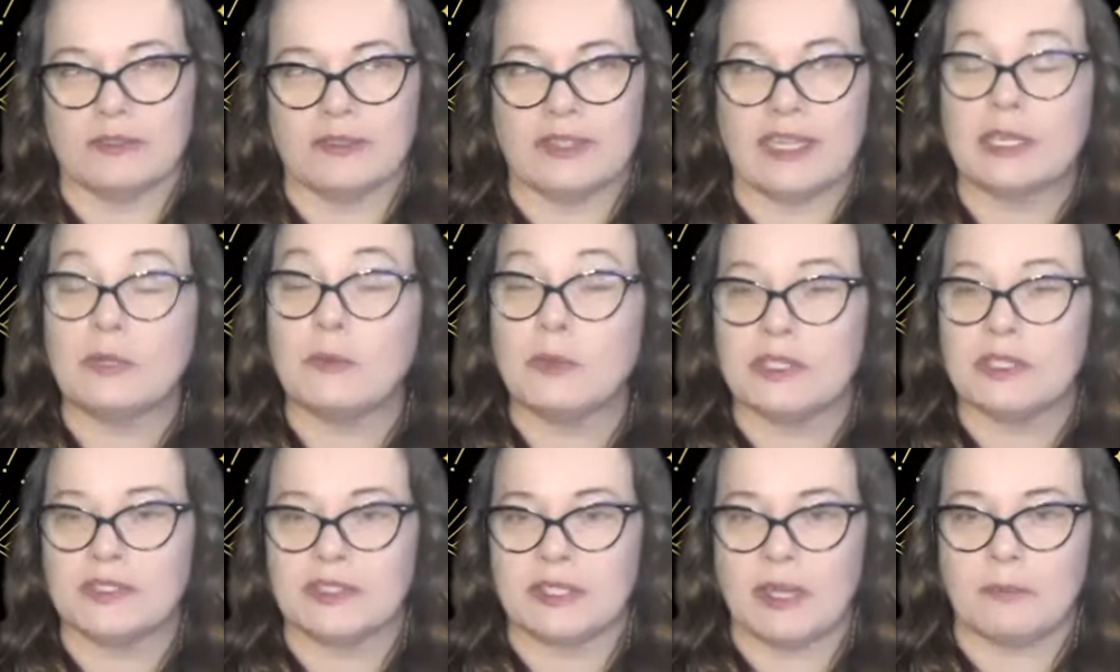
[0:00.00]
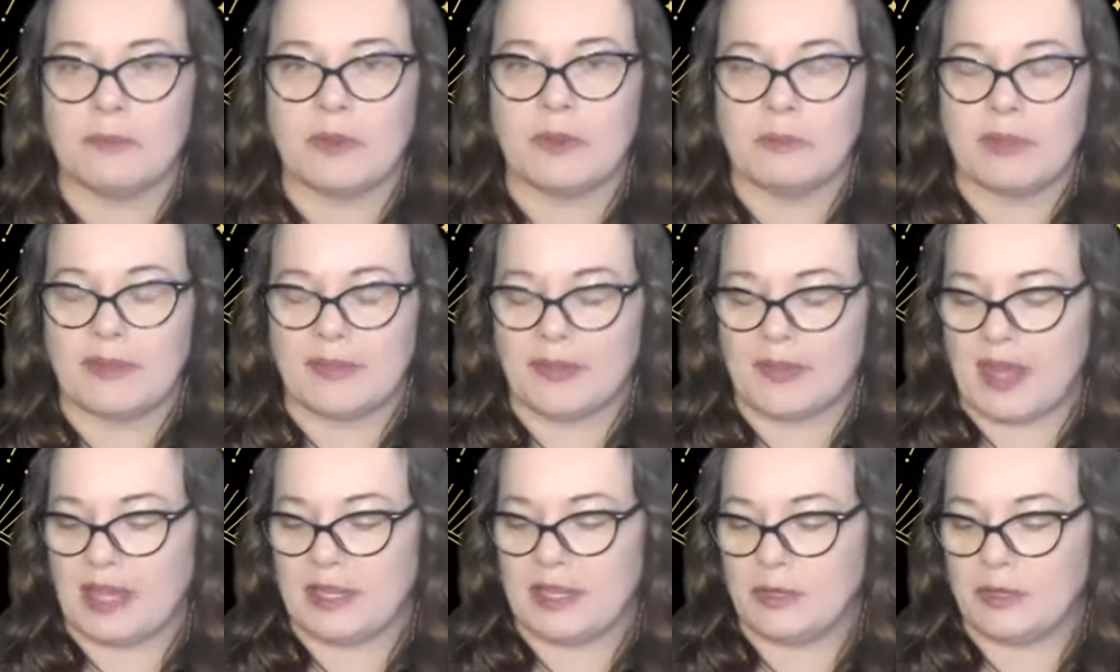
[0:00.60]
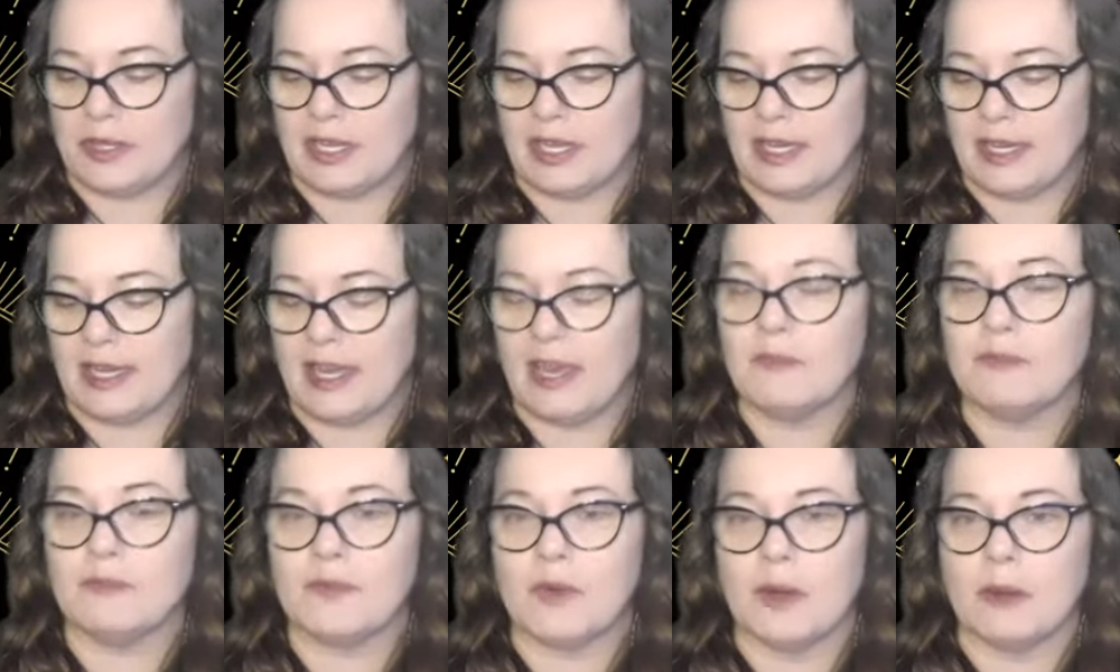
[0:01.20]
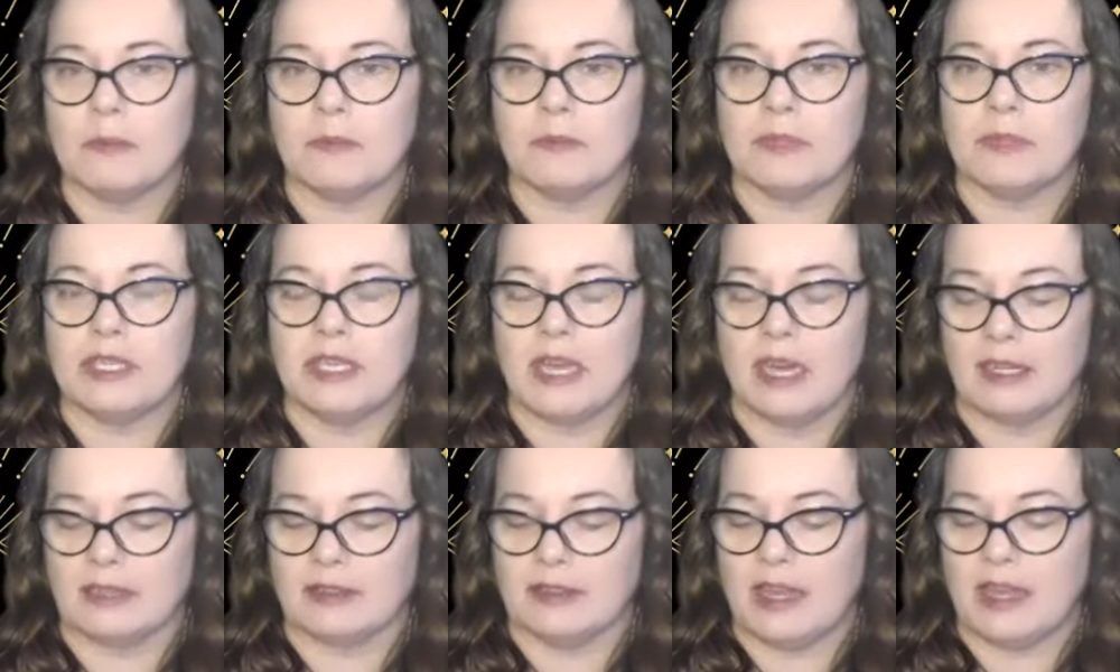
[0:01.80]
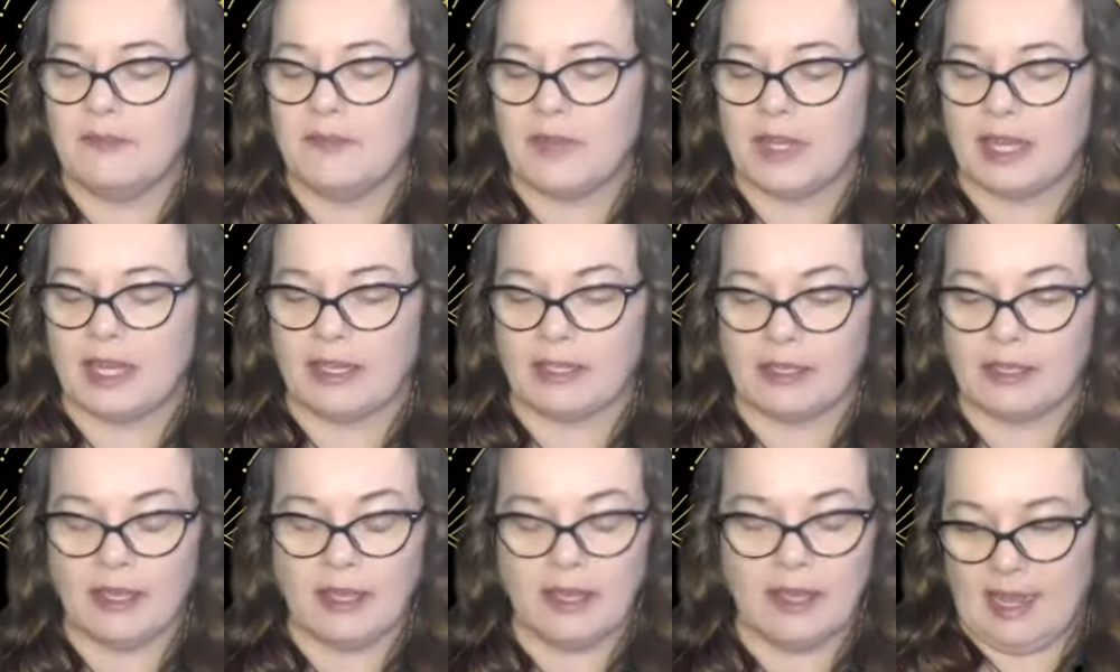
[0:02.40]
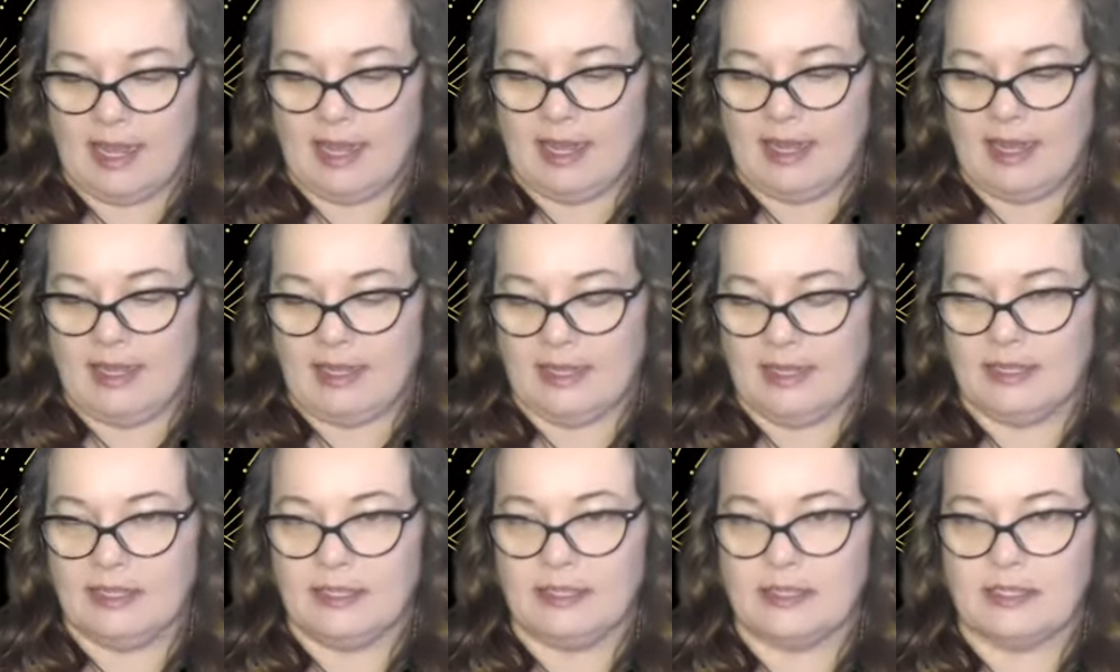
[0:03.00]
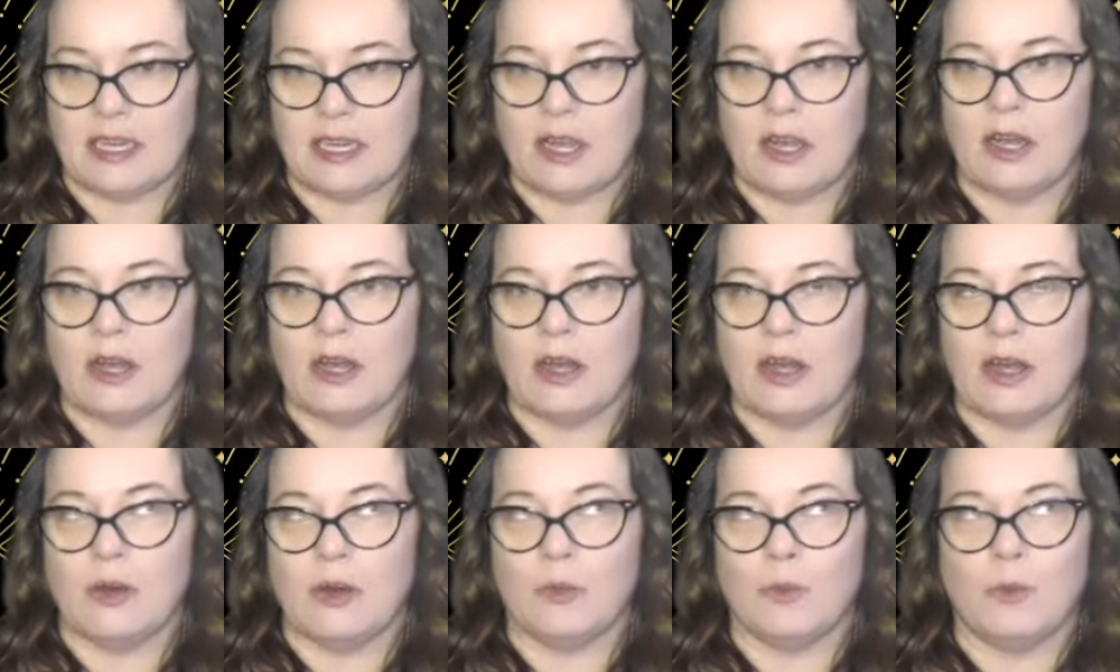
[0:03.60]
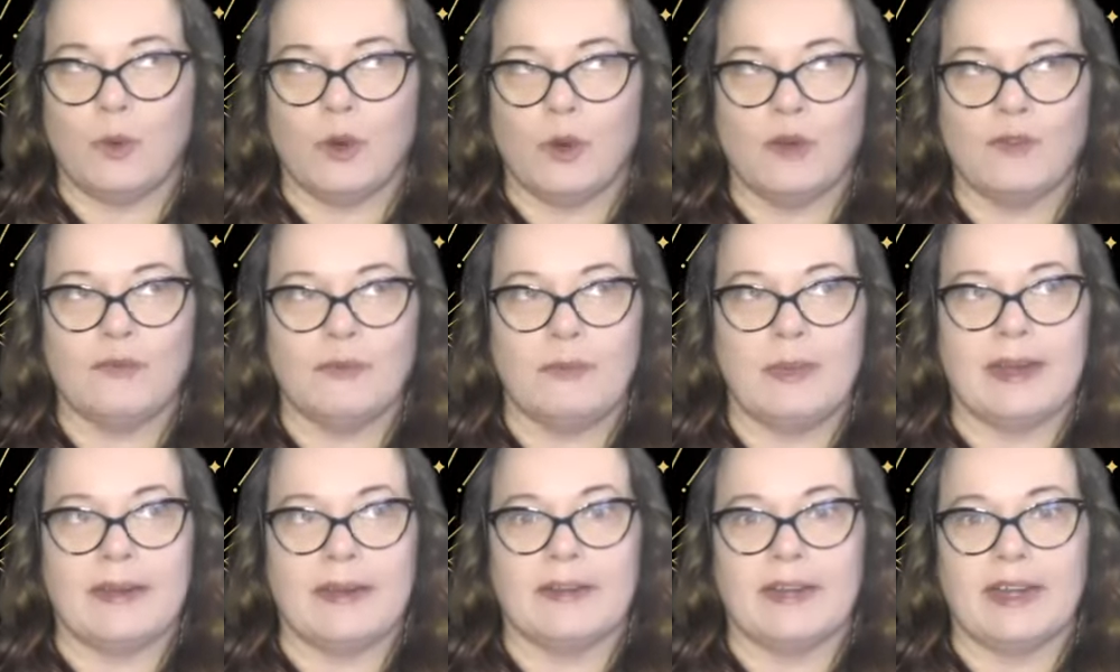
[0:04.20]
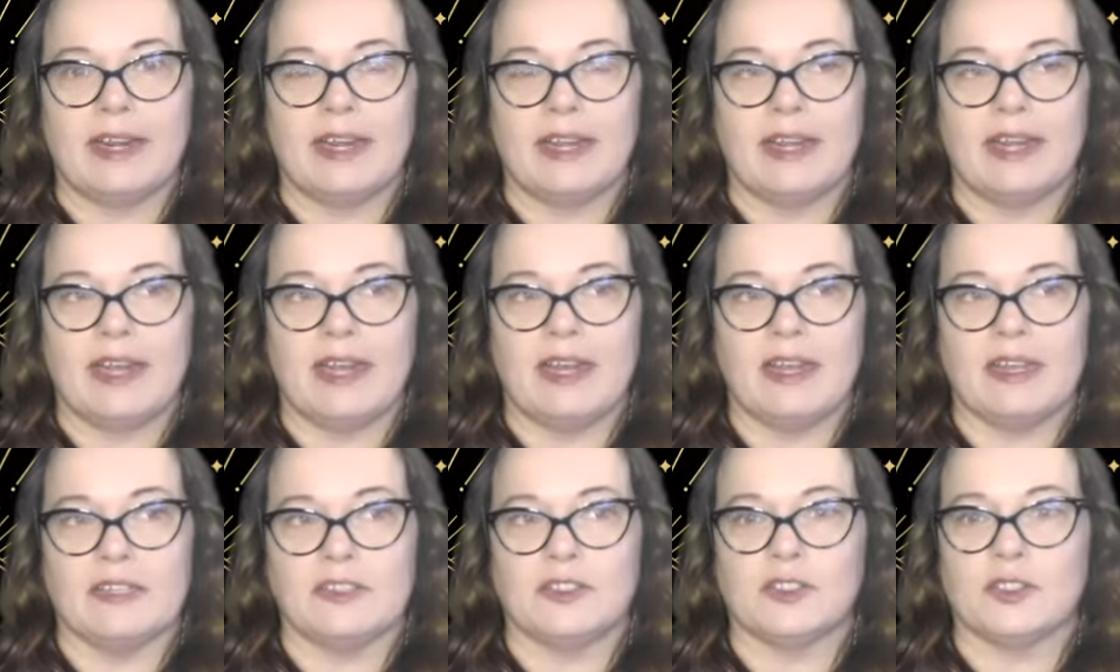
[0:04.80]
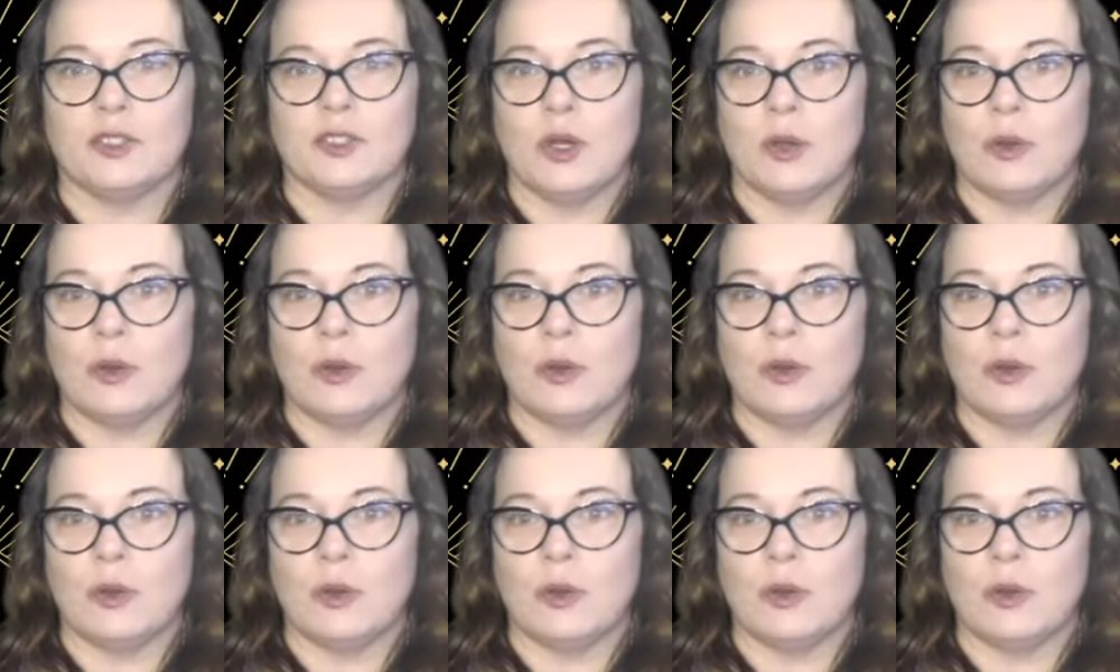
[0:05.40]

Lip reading: liquid supplement that you can get from Young Living. And wolfberry is